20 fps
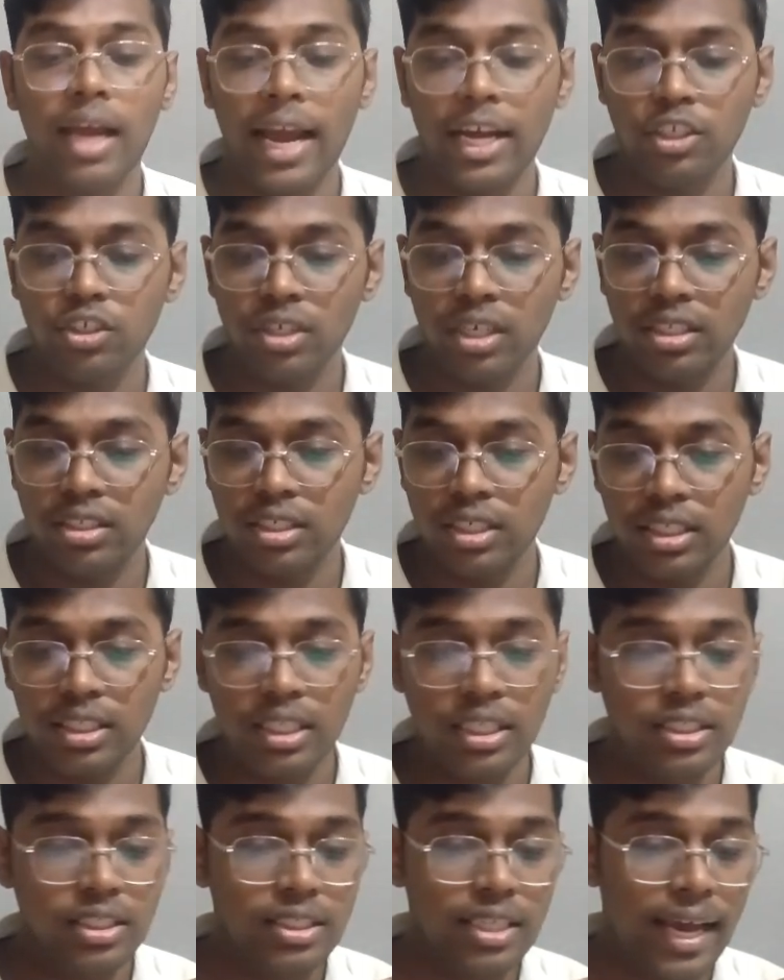as you can see,
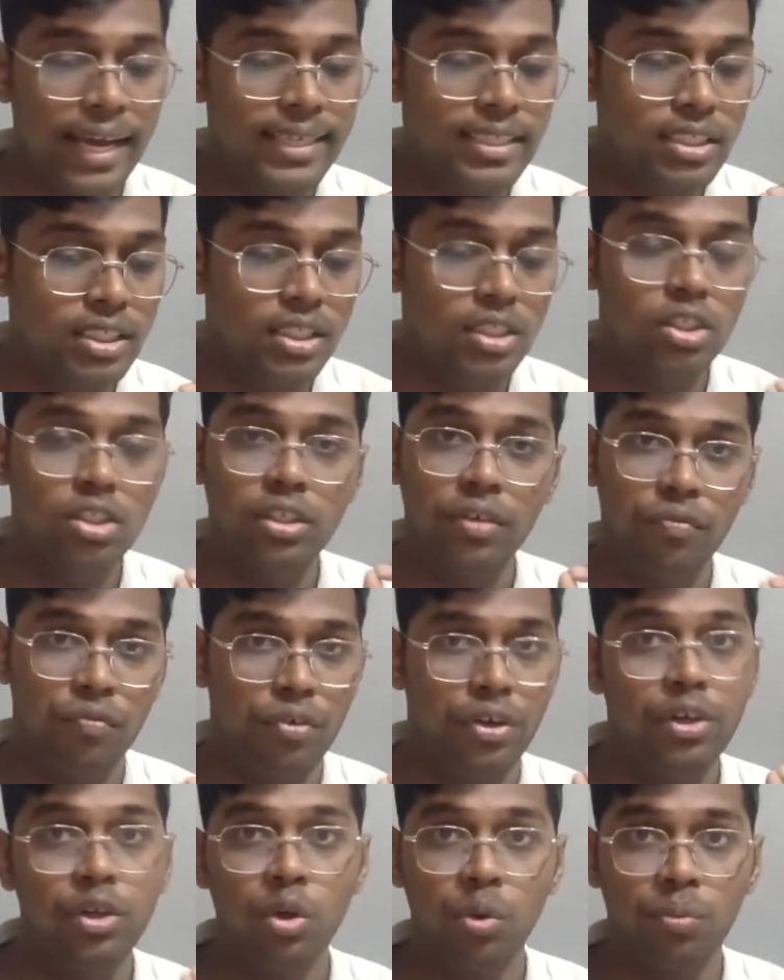the size is
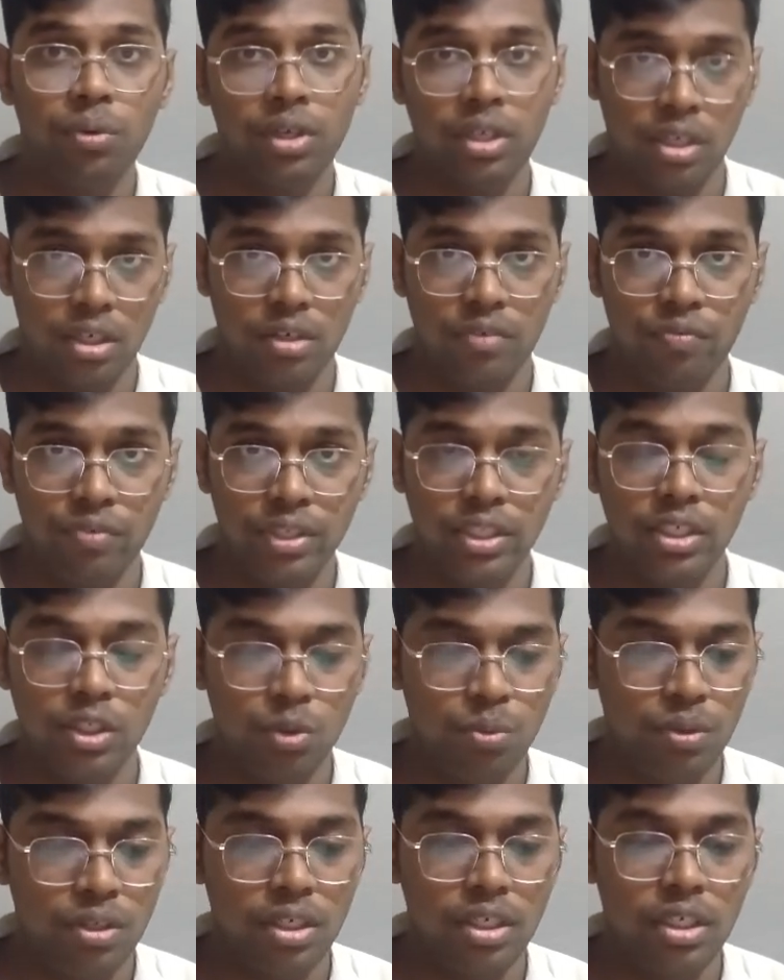different over here for
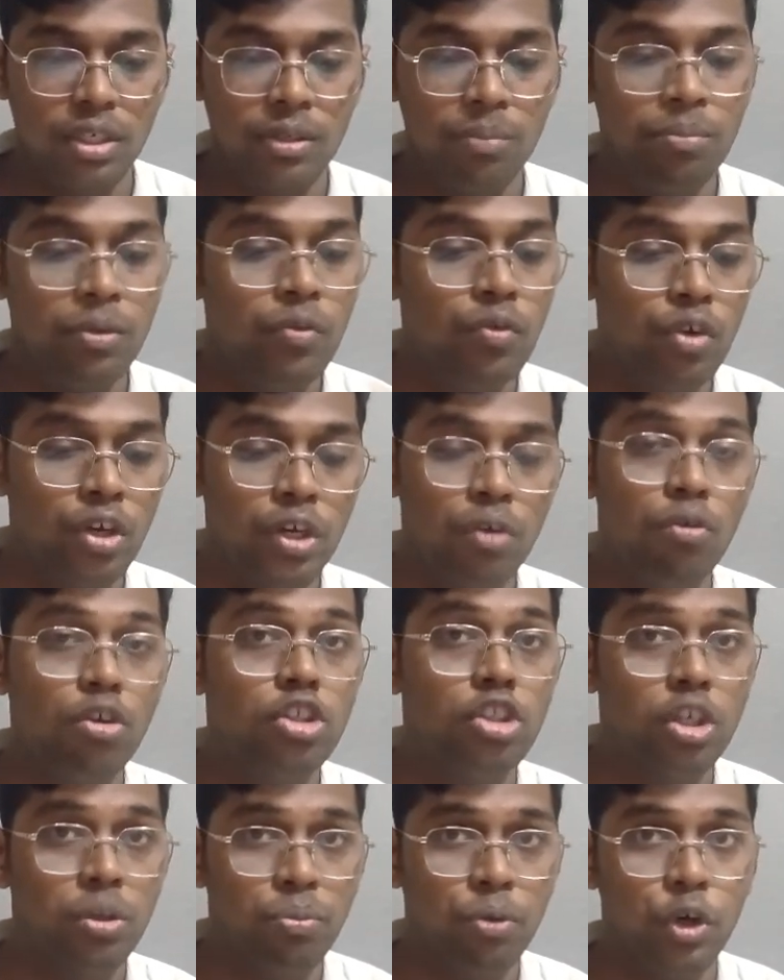this one. Before it
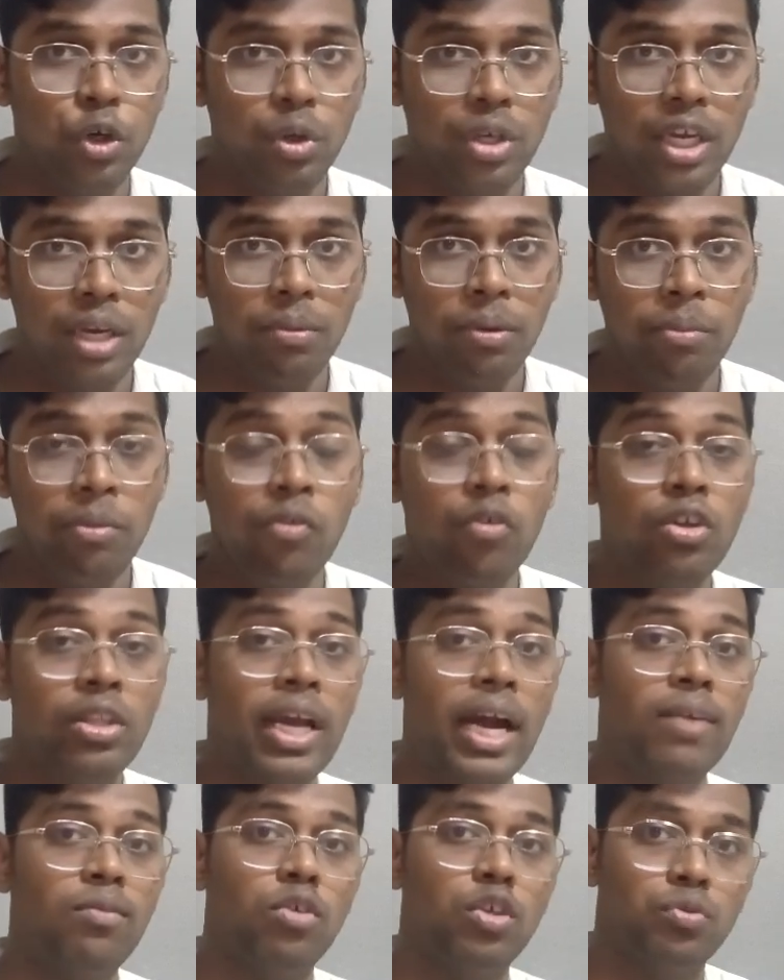was 3.2 KB, before
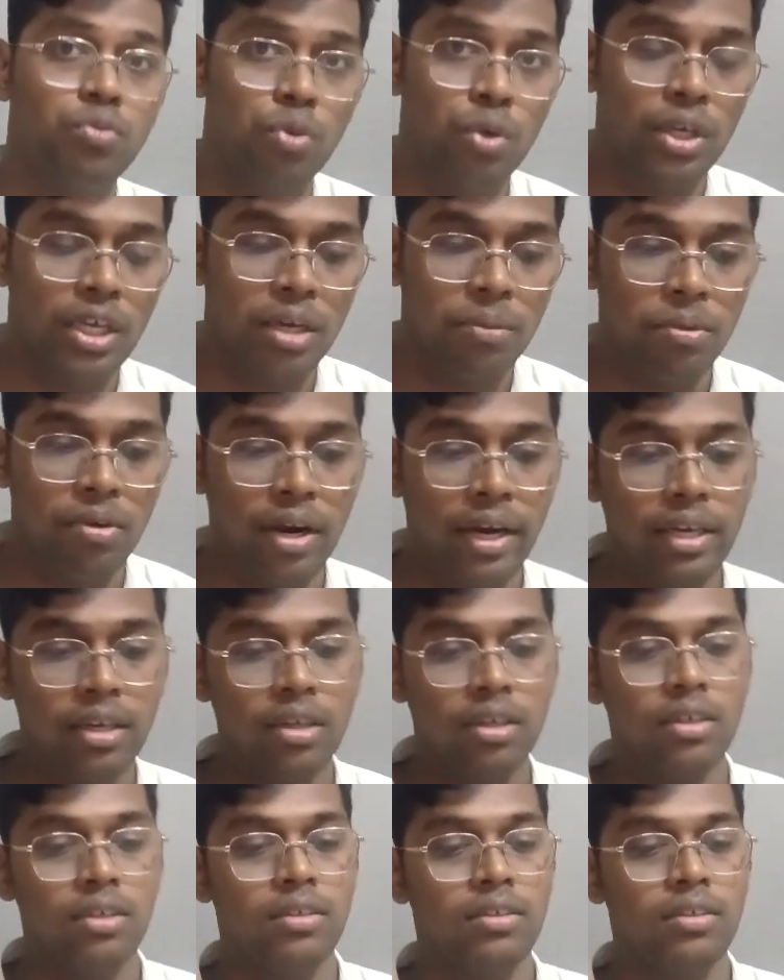that was 4 KB, right?